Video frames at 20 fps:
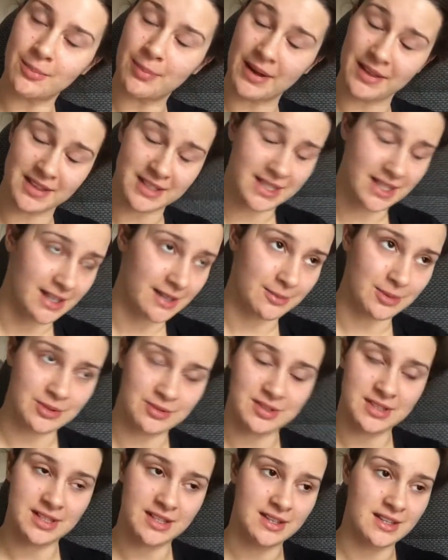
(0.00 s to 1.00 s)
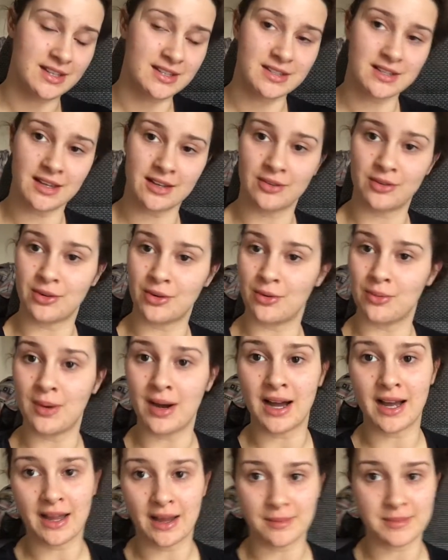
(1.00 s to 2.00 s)
By the time you see this, I don't know
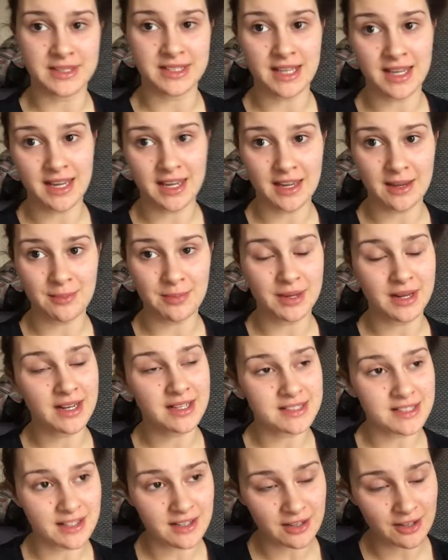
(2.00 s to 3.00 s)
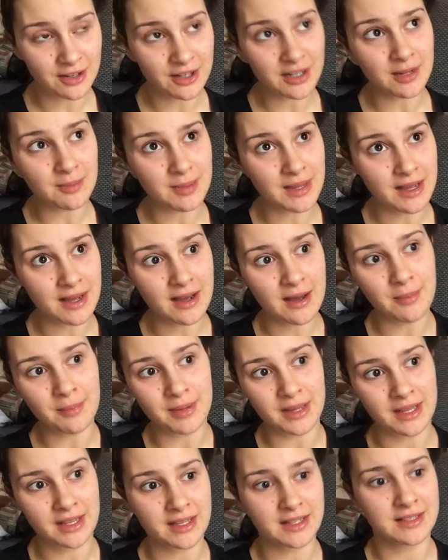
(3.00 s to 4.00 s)
why I'm saying it, because it'll already be up,
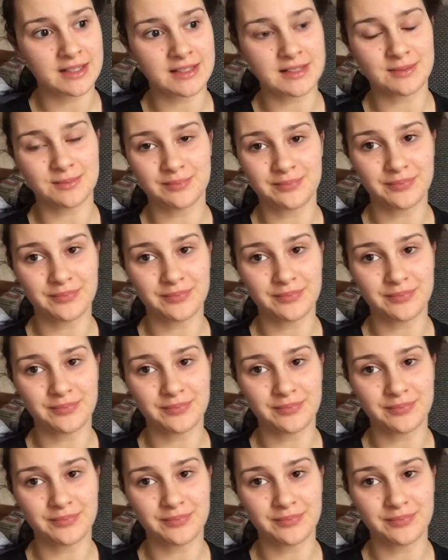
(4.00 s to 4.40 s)
and